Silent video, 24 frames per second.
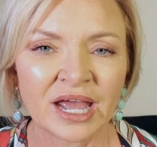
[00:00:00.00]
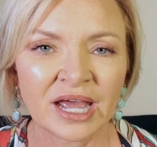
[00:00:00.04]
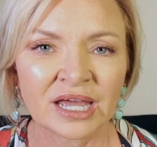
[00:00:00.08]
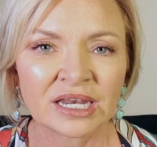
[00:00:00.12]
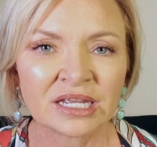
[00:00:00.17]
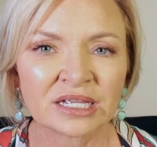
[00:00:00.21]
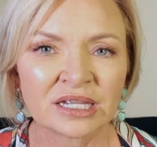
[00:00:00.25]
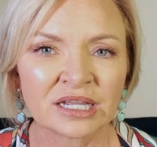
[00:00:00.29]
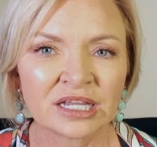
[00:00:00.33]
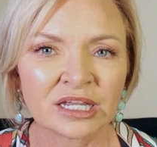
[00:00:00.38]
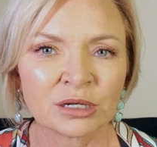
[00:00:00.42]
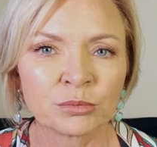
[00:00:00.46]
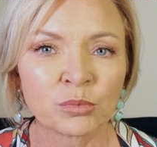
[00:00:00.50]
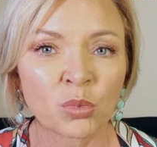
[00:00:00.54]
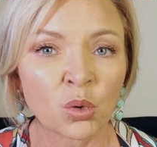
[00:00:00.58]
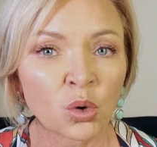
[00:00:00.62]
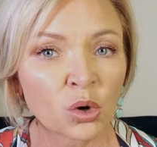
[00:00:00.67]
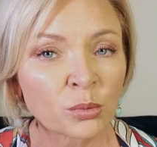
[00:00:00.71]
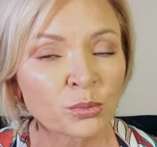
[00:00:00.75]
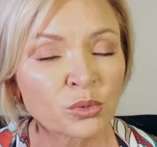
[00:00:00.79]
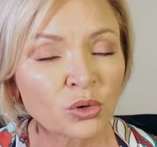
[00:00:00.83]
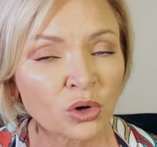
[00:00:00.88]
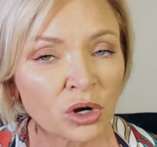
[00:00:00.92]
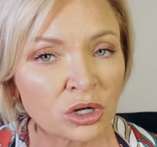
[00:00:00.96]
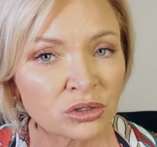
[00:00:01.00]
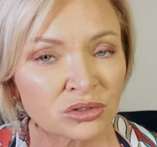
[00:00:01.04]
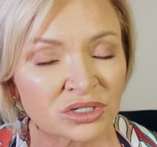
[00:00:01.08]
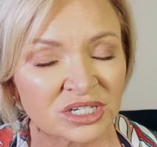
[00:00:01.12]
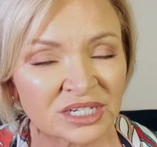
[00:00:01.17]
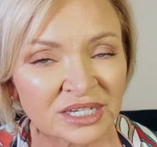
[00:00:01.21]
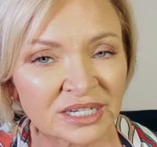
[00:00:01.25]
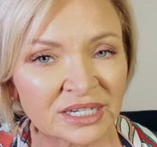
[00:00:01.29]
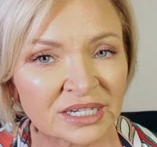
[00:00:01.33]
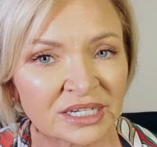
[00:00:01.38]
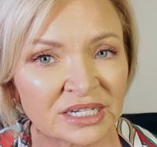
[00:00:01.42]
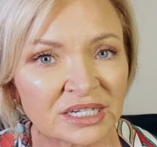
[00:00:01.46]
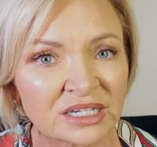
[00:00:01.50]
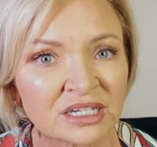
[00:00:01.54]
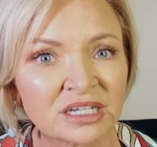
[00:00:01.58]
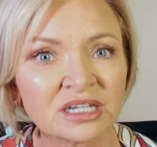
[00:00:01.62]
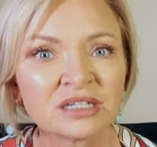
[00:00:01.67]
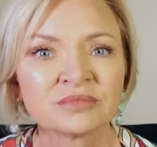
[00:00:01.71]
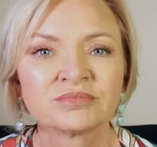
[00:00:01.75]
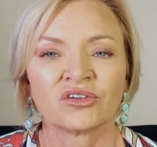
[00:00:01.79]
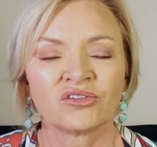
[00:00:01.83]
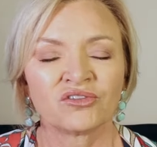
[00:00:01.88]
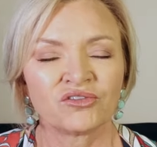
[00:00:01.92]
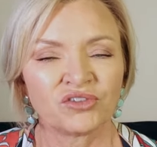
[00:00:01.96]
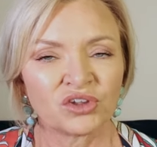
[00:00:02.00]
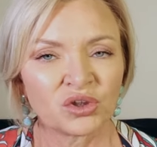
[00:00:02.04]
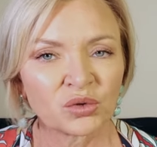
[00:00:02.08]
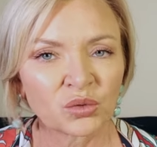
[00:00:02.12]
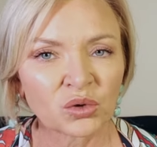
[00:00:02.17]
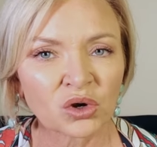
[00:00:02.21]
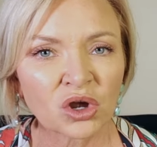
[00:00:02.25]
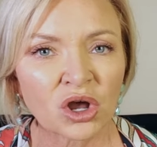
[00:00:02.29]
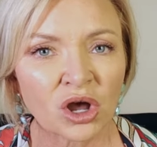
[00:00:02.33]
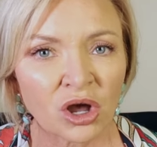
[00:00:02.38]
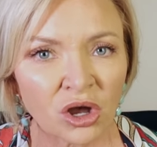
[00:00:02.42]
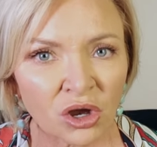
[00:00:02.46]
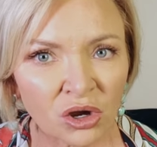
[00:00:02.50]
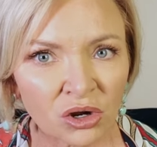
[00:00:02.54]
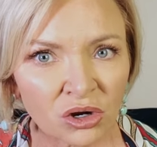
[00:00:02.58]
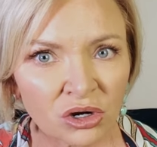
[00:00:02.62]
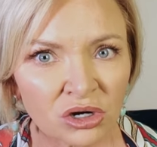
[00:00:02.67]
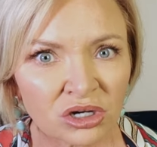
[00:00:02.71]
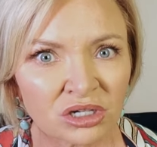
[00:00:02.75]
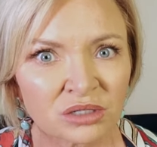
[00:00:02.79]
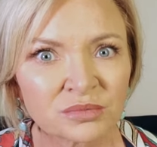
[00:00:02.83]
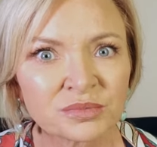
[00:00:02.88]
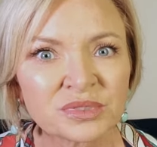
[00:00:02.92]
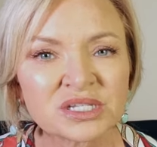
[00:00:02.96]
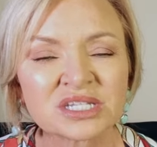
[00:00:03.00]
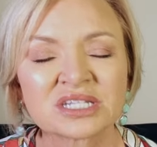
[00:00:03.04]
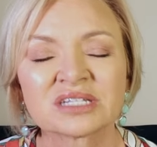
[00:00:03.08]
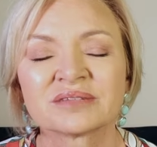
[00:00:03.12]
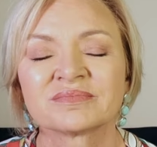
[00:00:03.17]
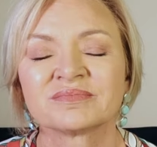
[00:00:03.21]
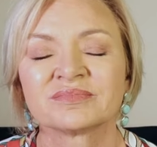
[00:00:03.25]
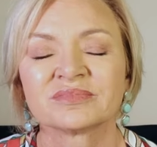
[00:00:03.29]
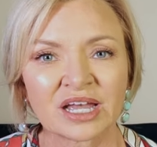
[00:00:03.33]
adding in more protein, fewer carbs,